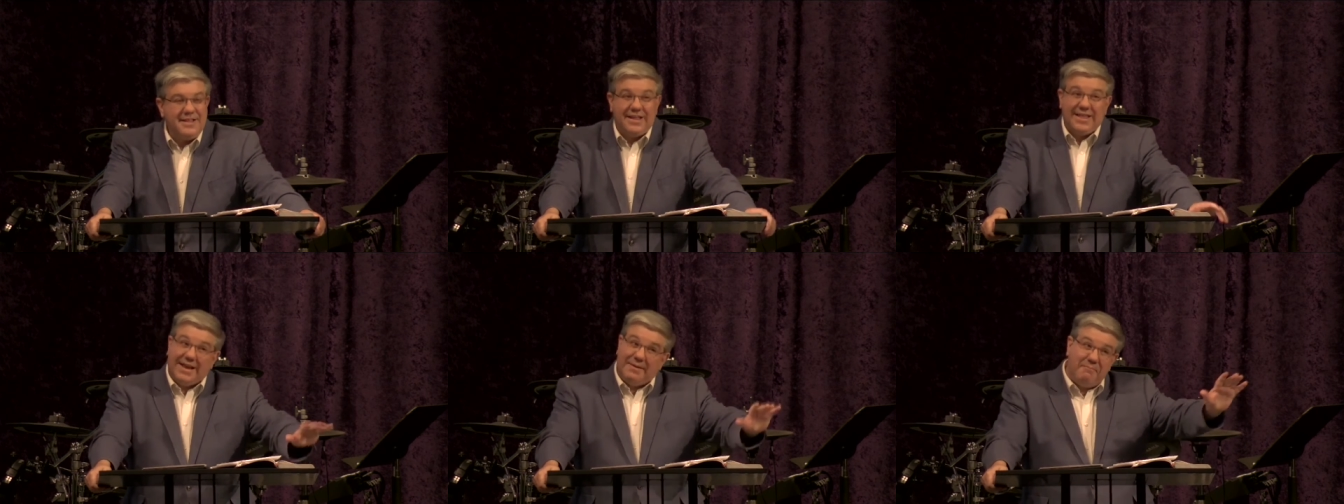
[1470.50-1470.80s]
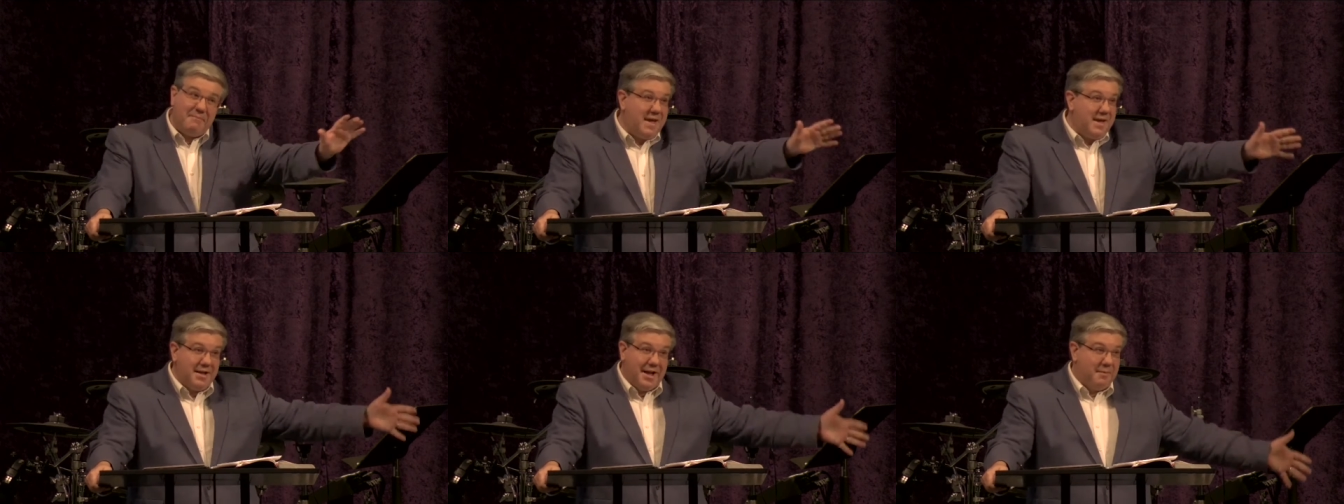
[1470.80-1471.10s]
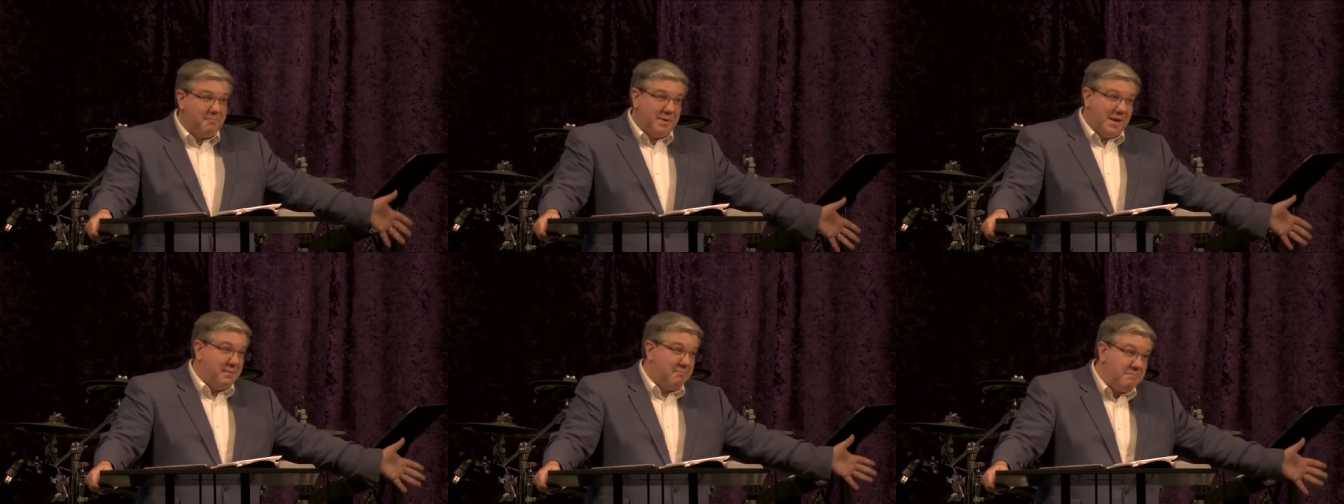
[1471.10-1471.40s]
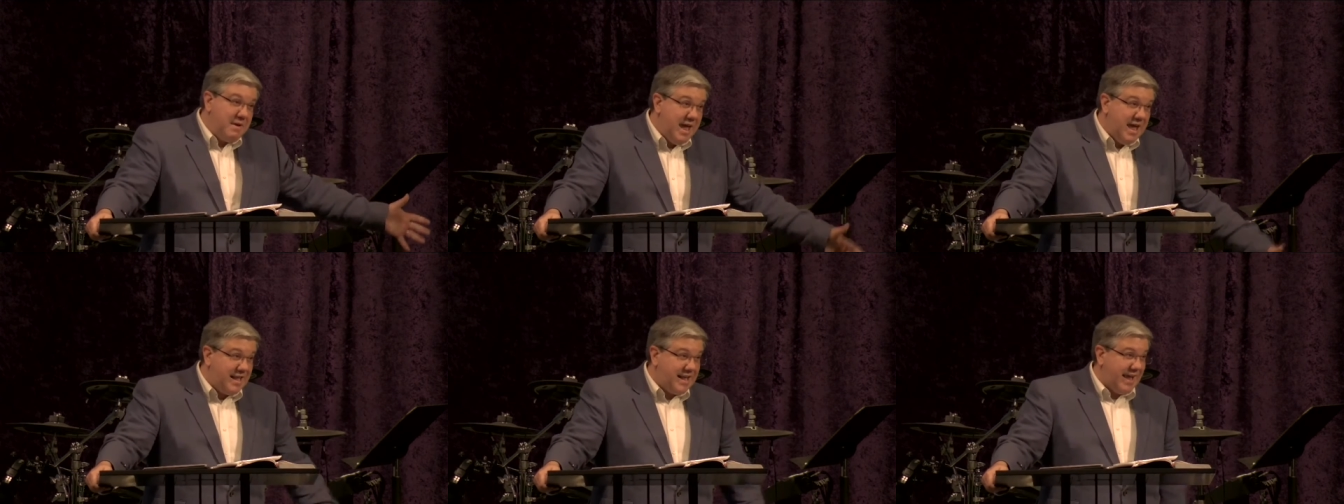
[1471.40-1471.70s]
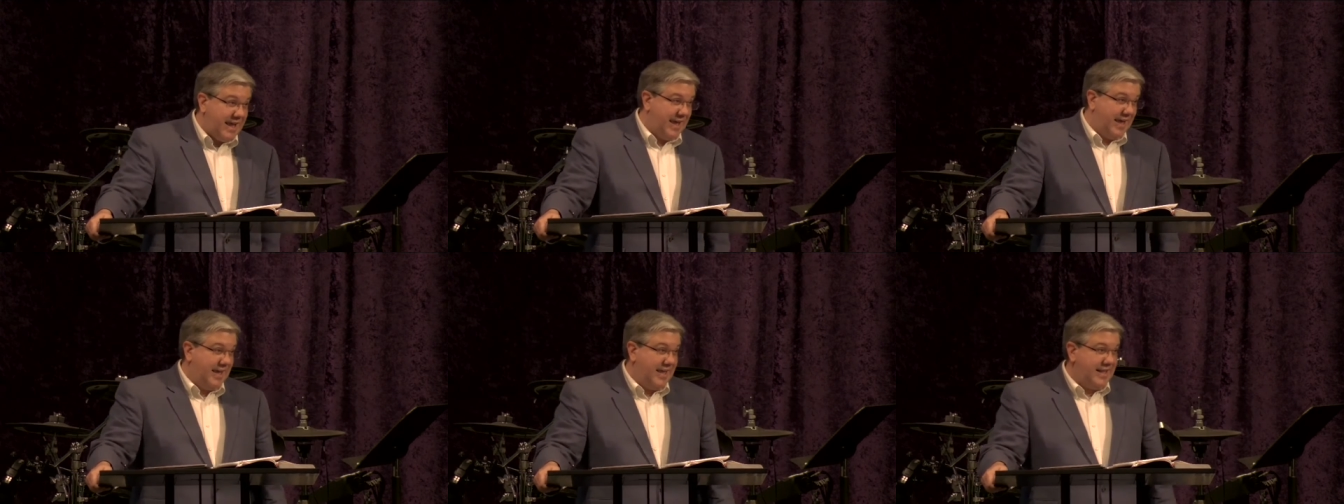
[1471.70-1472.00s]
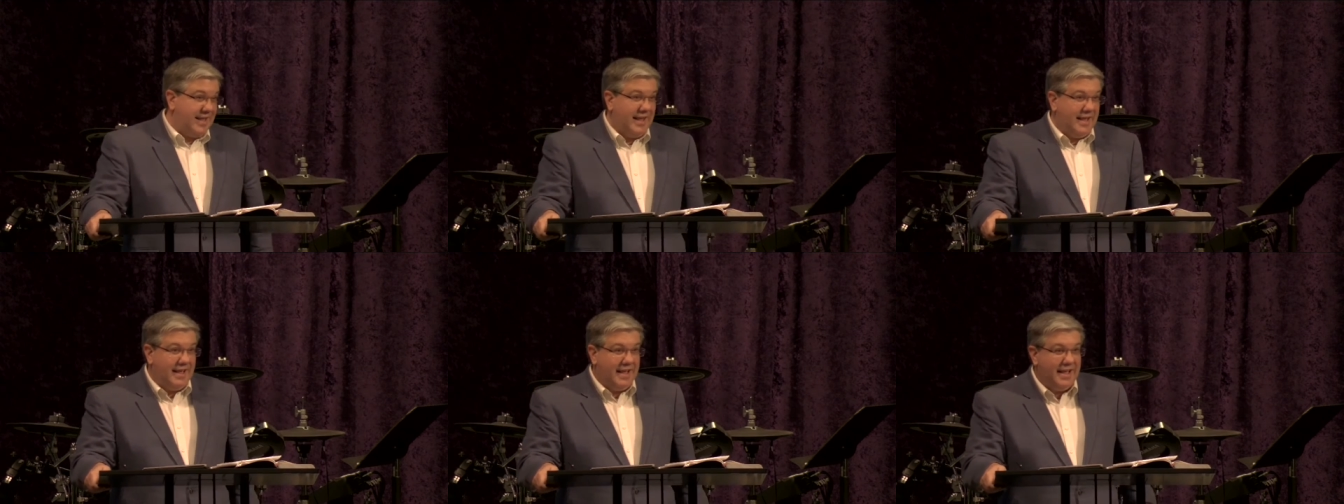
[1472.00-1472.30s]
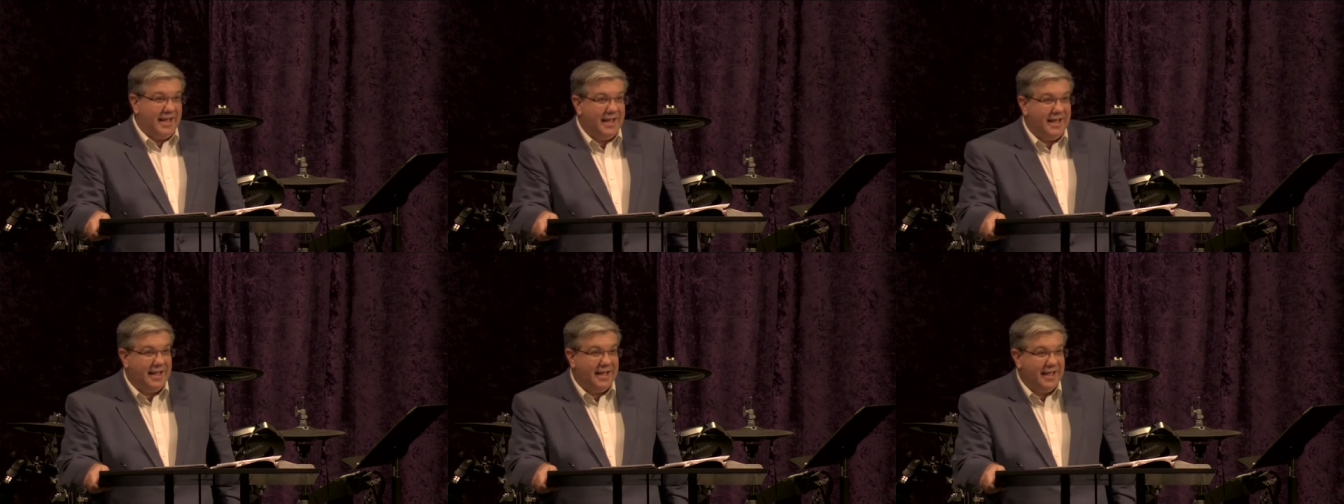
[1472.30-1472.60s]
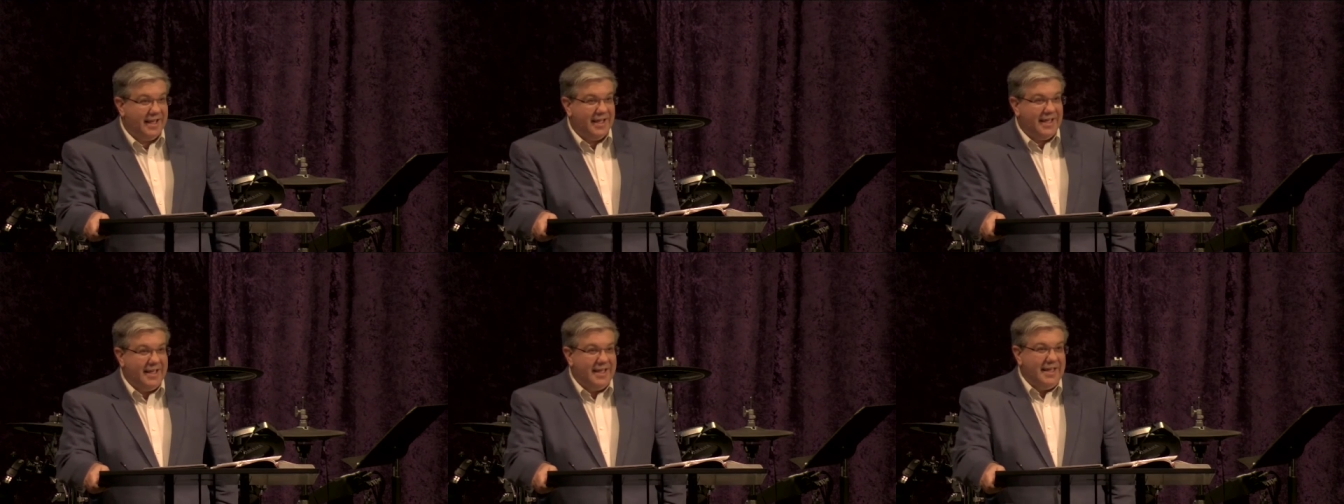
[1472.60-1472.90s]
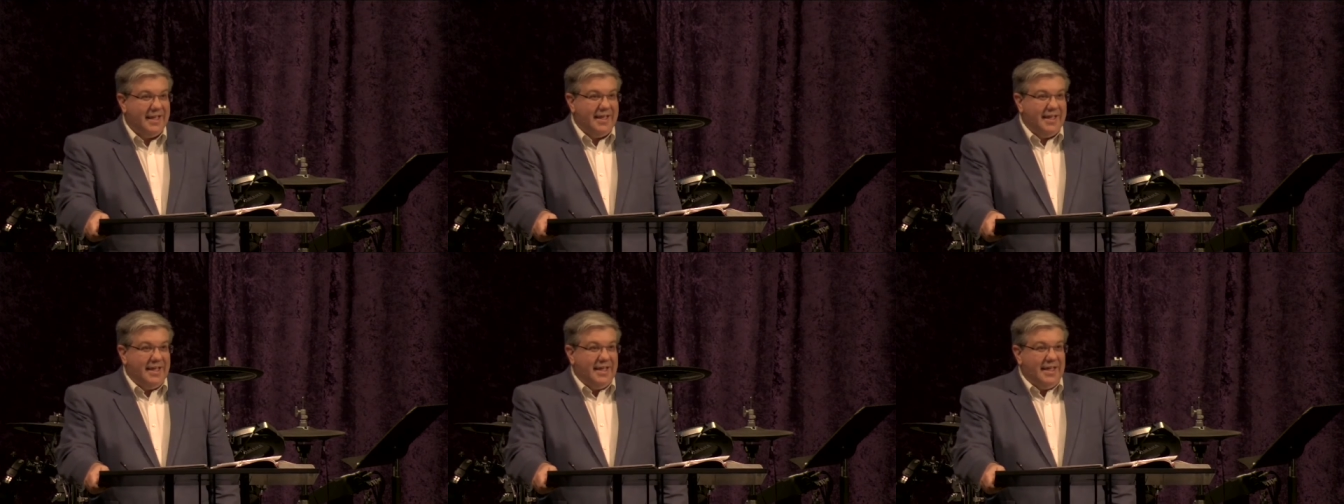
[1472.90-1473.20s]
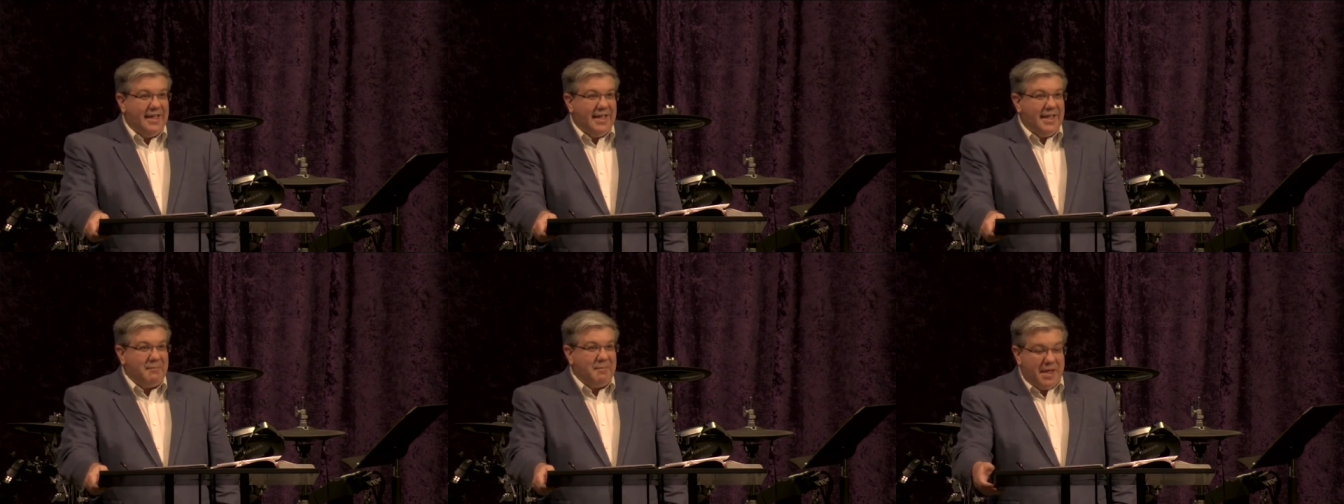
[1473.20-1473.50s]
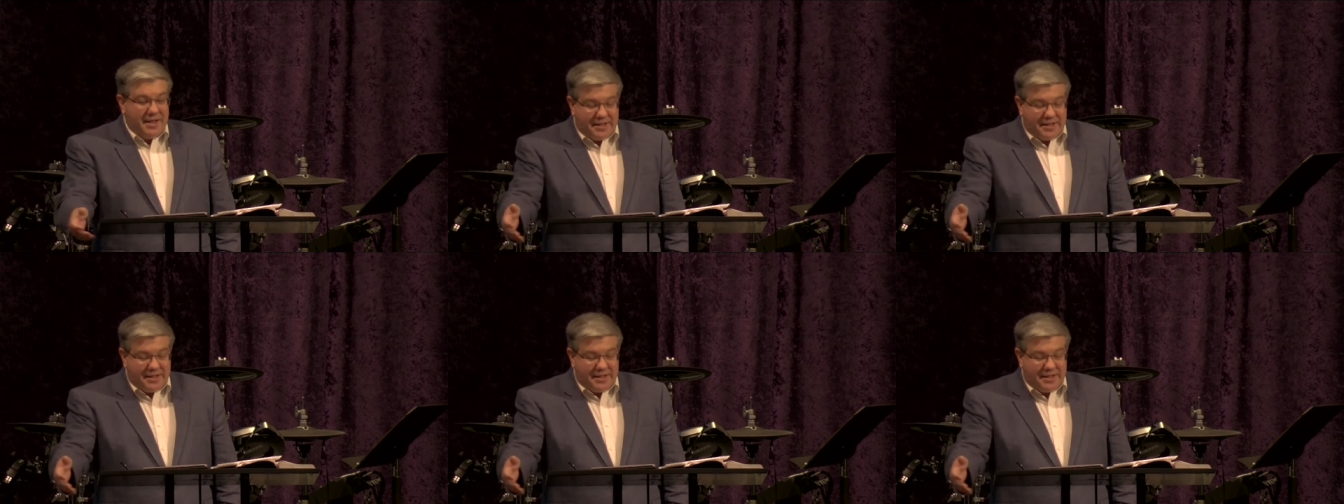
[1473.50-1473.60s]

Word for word: Now, it may not be immediate. It